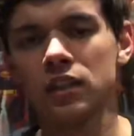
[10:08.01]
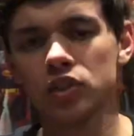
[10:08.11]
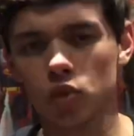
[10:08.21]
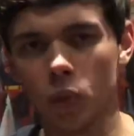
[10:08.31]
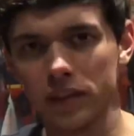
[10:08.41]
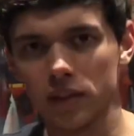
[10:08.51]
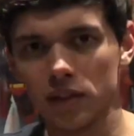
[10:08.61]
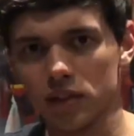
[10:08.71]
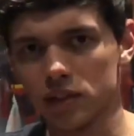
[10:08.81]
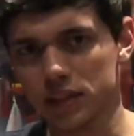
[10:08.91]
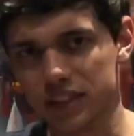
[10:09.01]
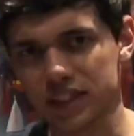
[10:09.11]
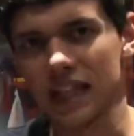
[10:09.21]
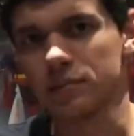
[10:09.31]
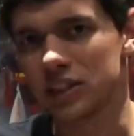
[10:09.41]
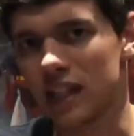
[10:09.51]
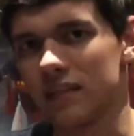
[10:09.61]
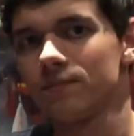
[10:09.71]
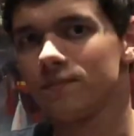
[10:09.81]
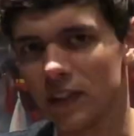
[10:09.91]
Twitter, Snapchat,
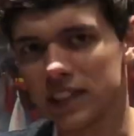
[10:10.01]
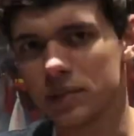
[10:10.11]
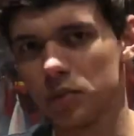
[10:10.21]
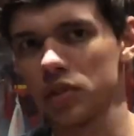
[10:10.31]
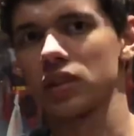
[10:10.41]
Facebook,